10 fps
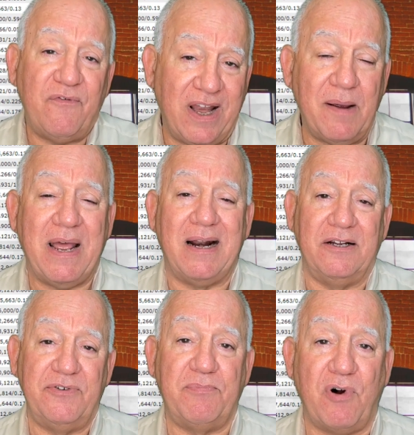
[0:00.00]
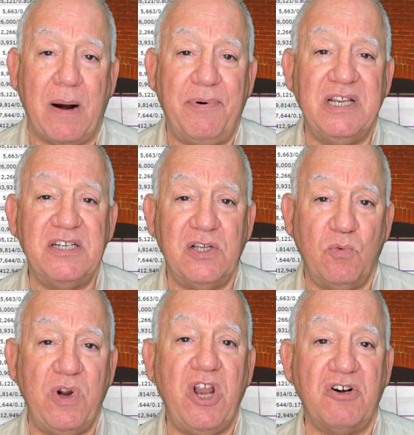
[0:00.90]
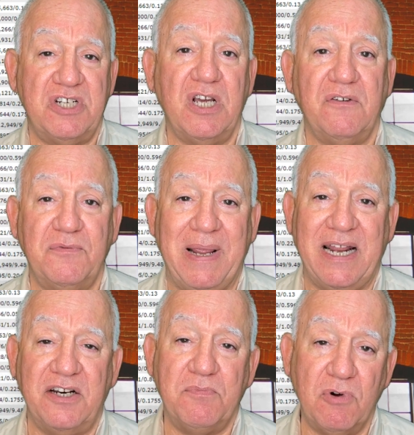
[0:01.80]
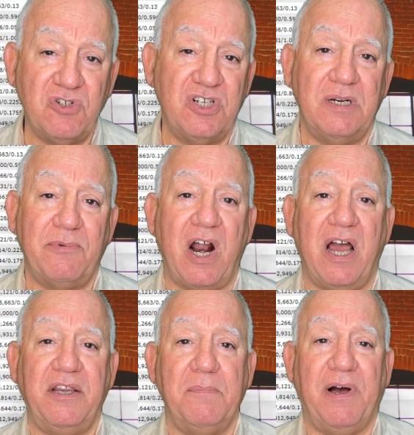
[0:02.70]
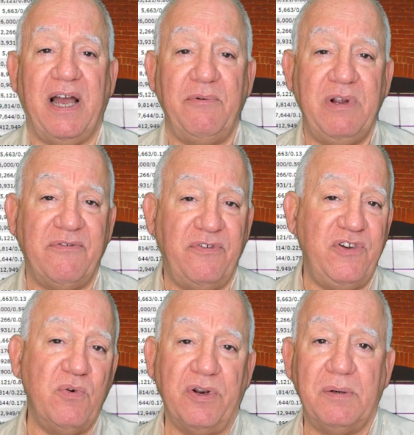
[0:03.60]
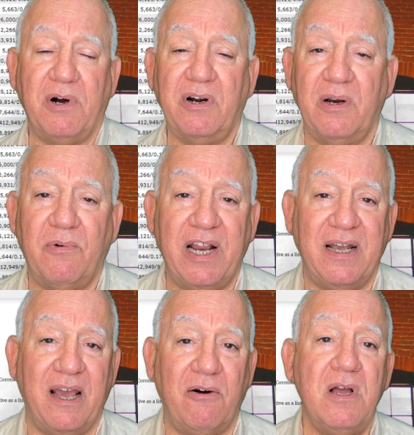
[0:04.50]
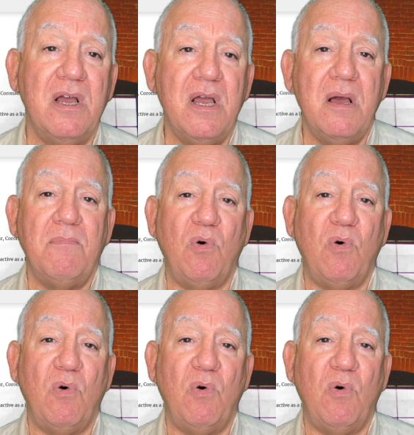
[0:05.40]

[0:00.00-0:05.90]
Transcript: We have about 100 properties that we ourselves manage. Most of them are occupied. We have a few on the market right now. But